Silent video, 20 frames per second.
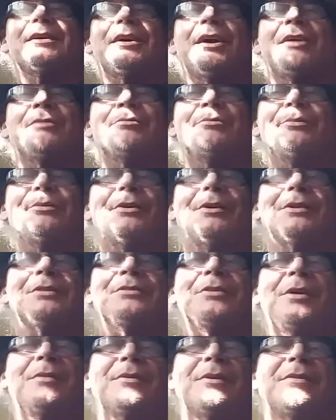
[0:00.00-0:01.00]
capabilities
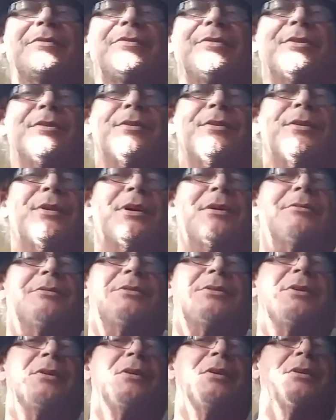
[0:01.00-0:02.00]
on my phone, I would
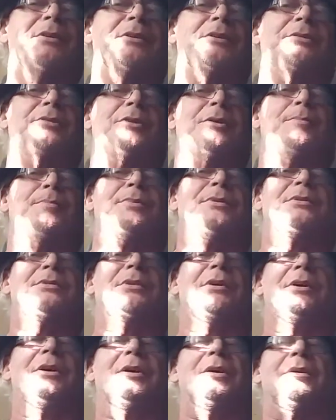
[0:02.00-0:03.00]
totally trip this
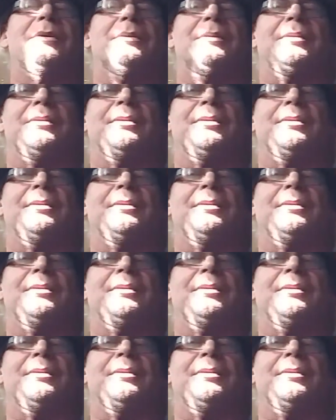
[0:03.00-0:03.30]
out